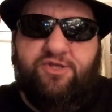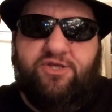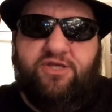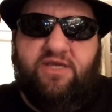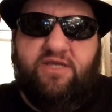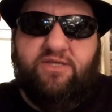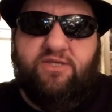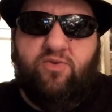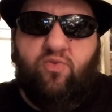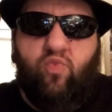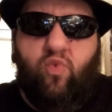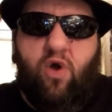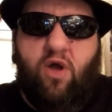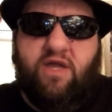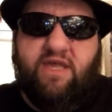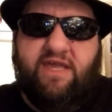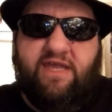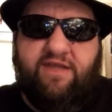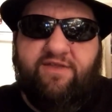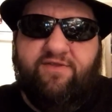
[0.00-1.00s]
She isn't
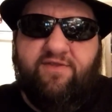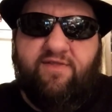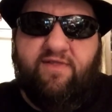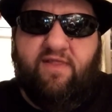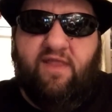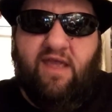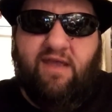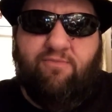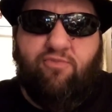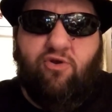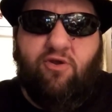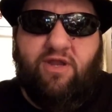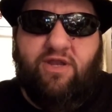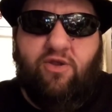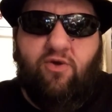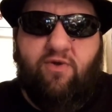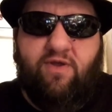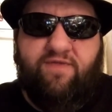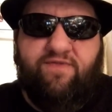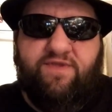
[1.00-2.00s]
walking into the library
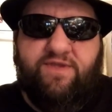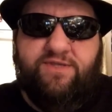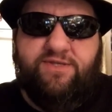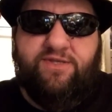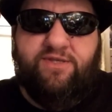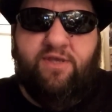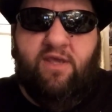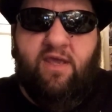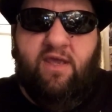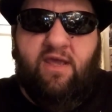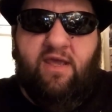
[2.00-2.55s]
knowing this